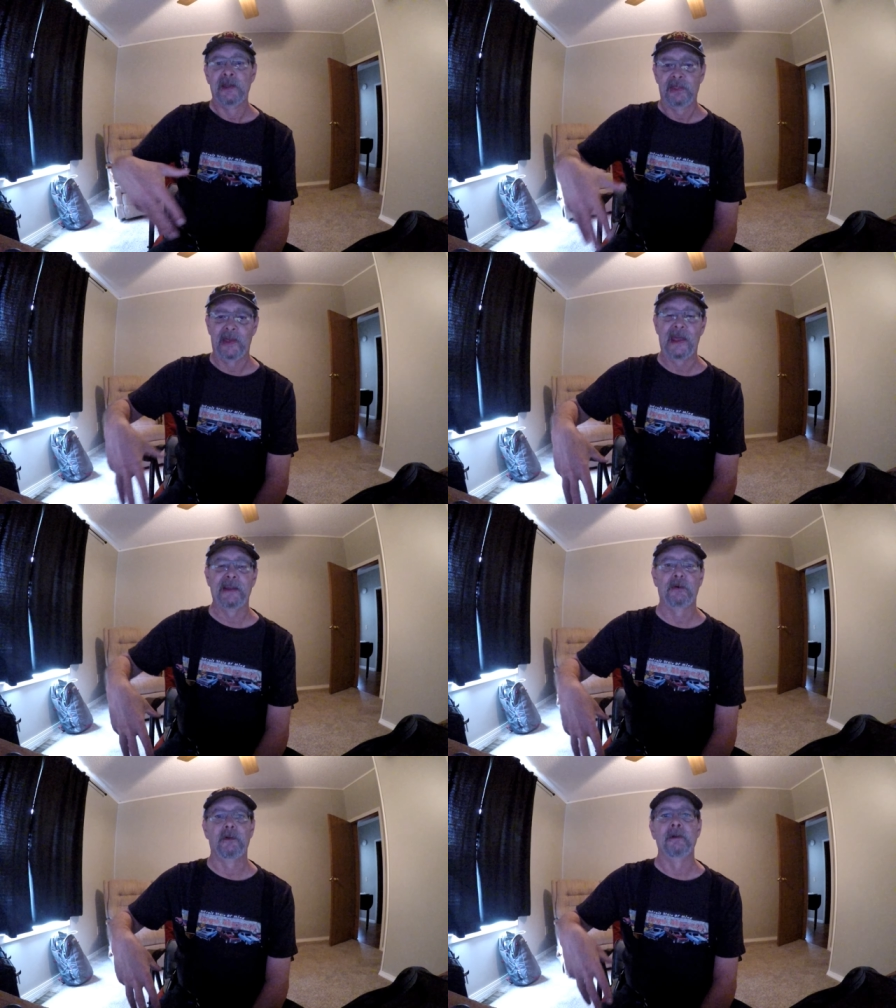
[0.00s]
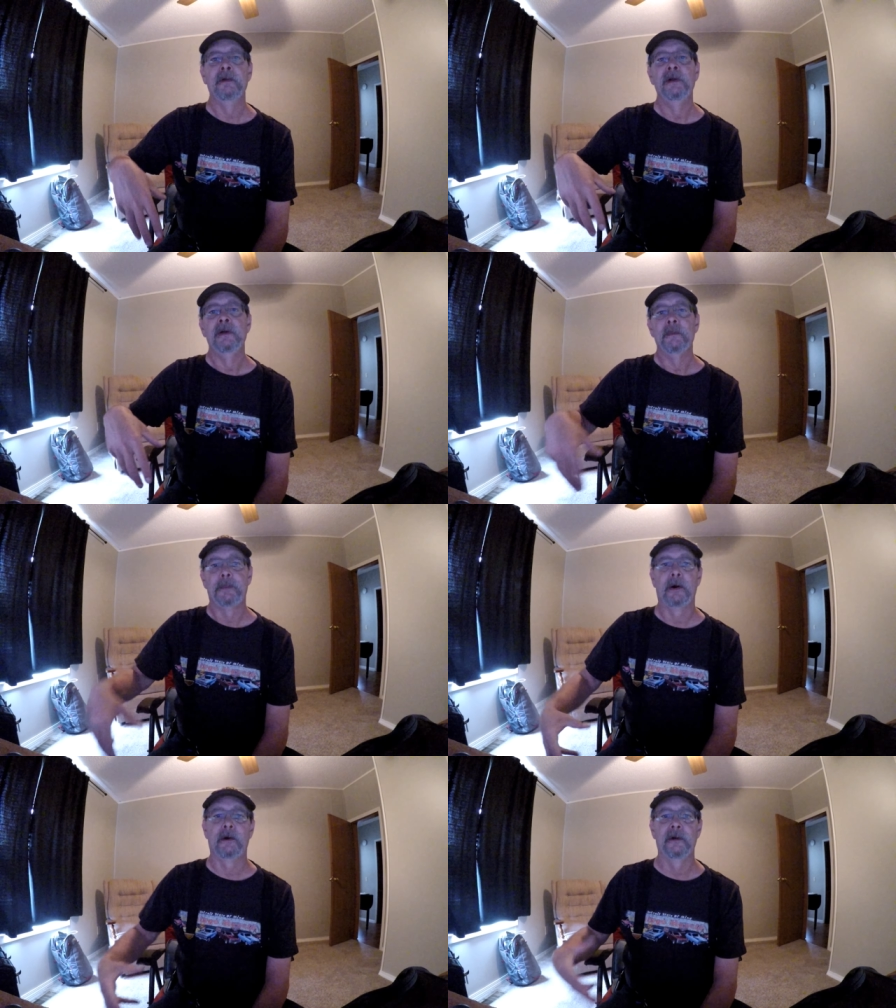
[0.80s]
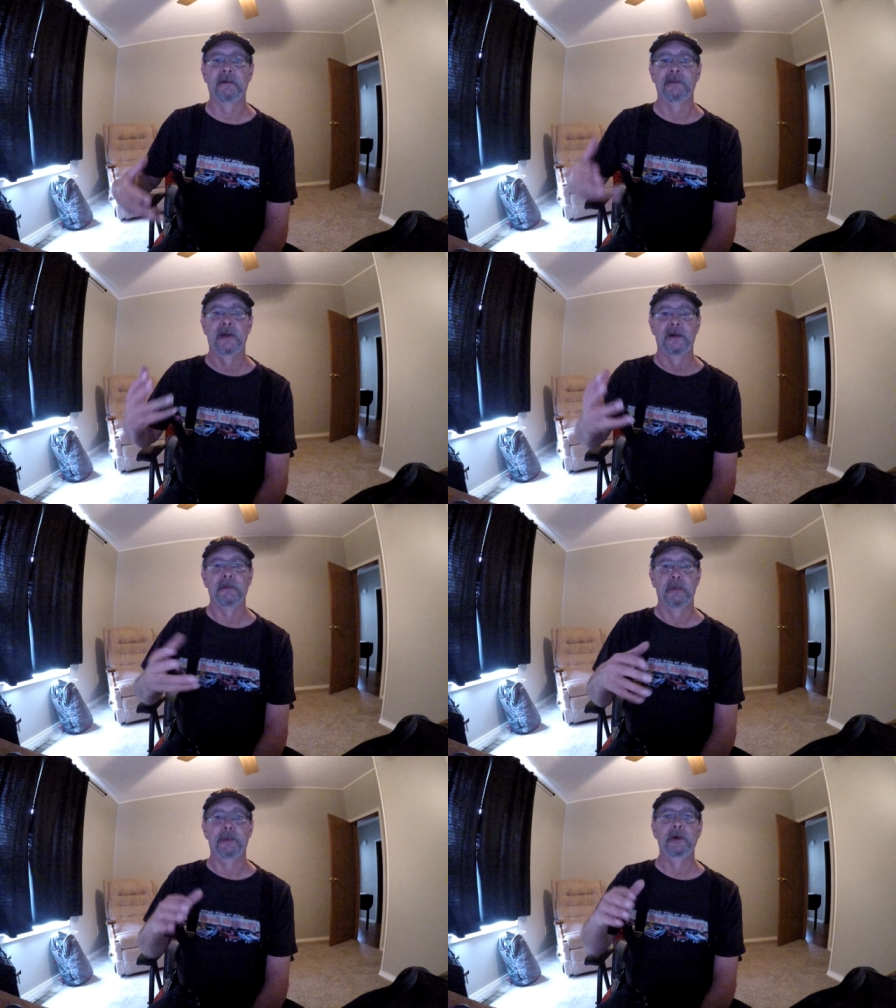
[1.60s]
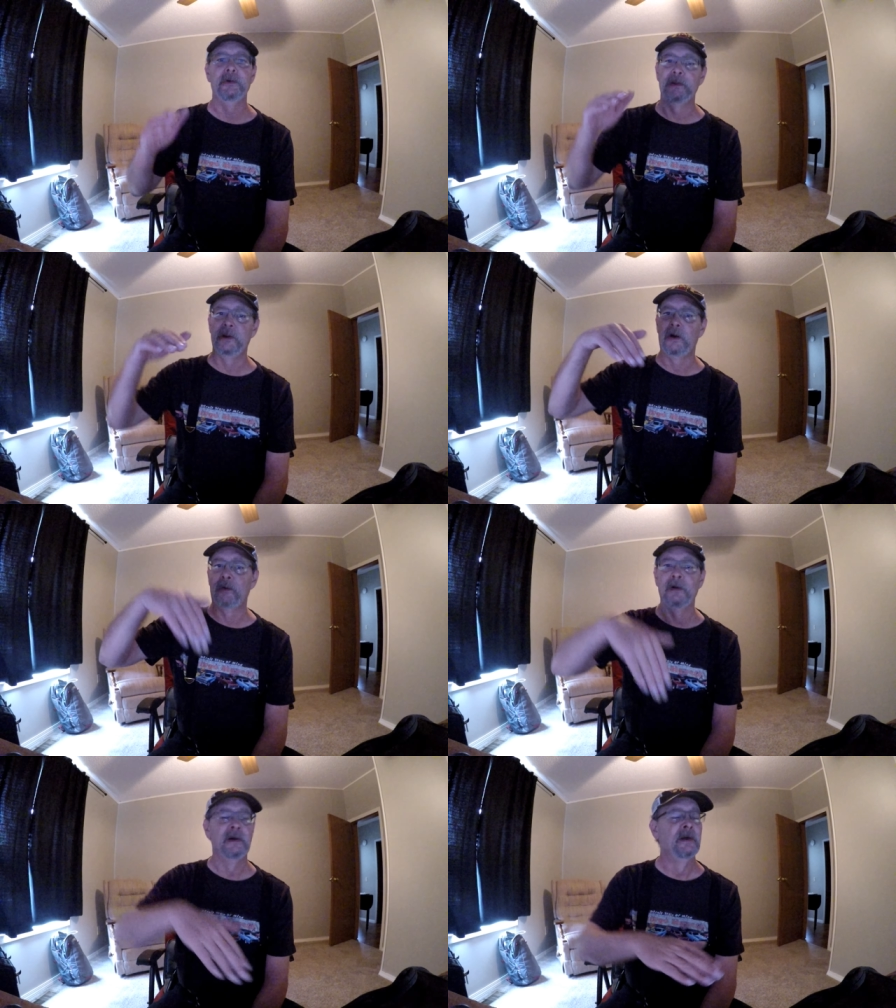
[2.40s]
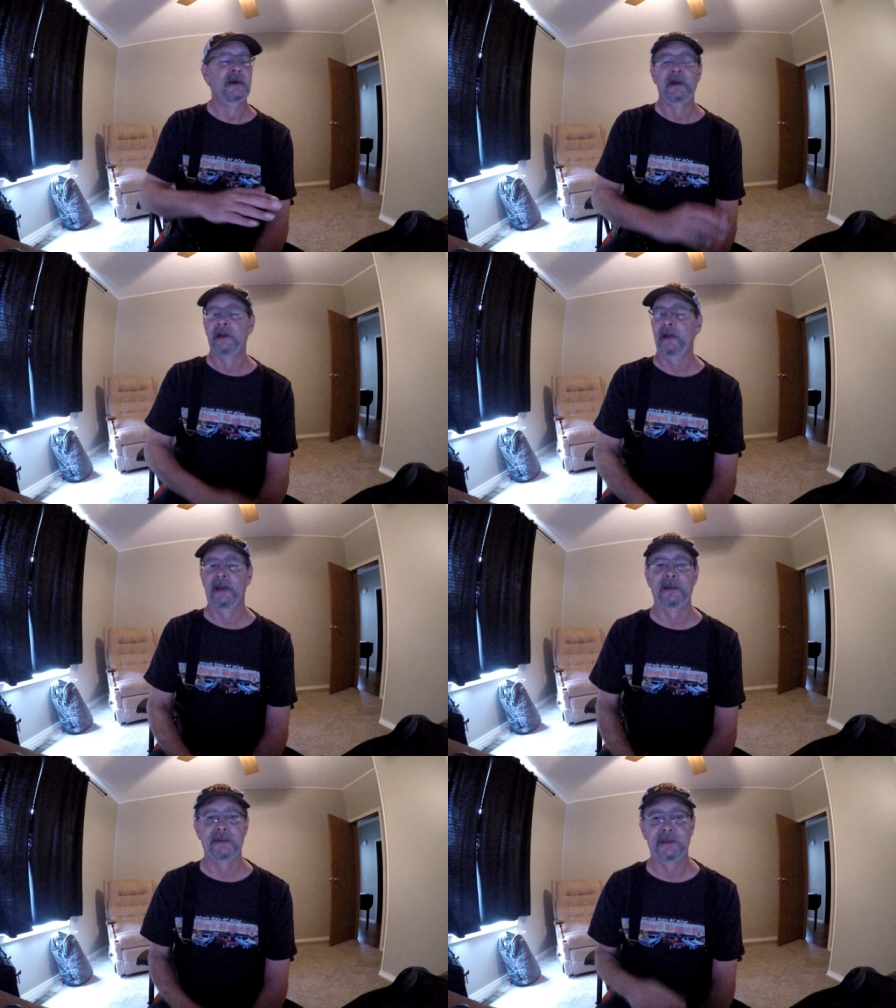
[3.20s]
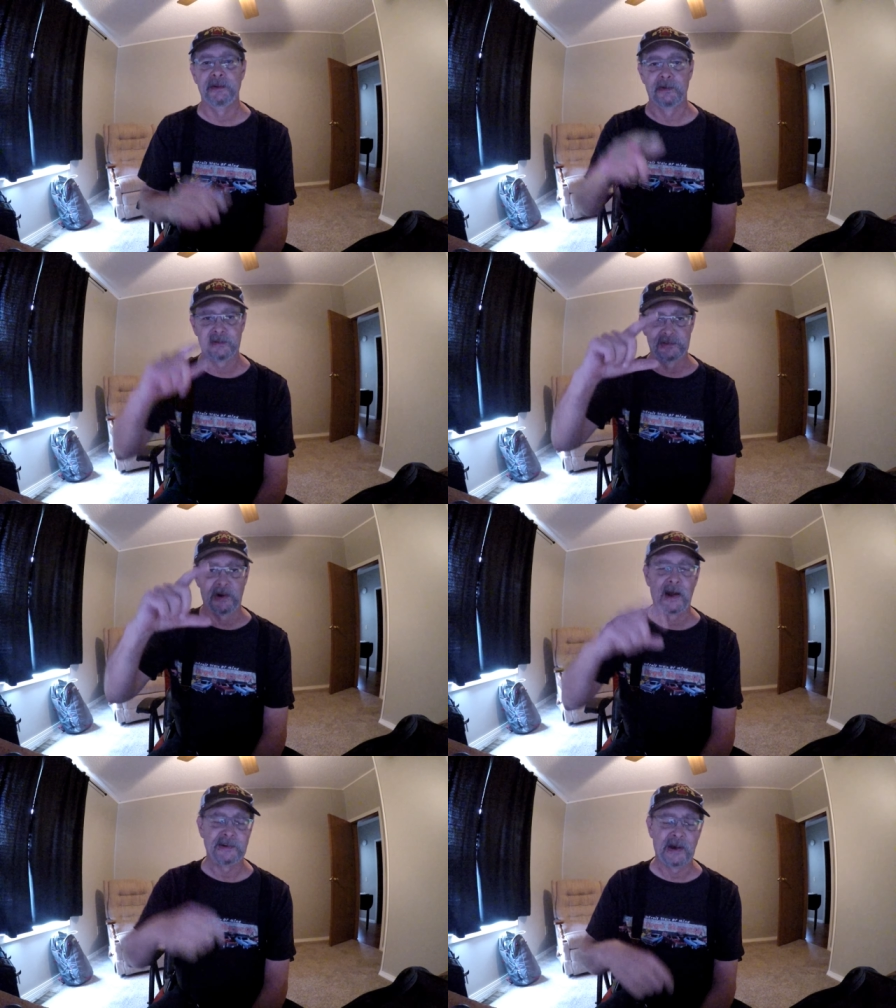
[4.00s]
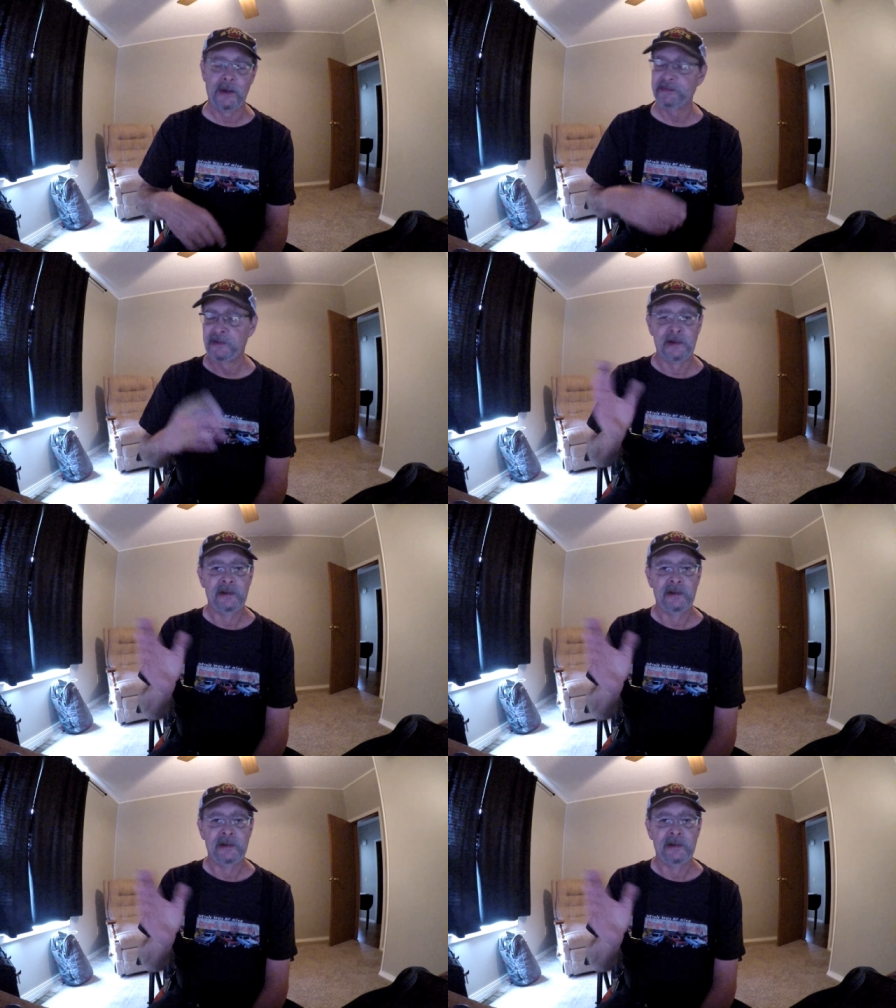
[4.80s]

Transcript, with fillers: the ankle part of the the boot, you know, and you know because they're high tops.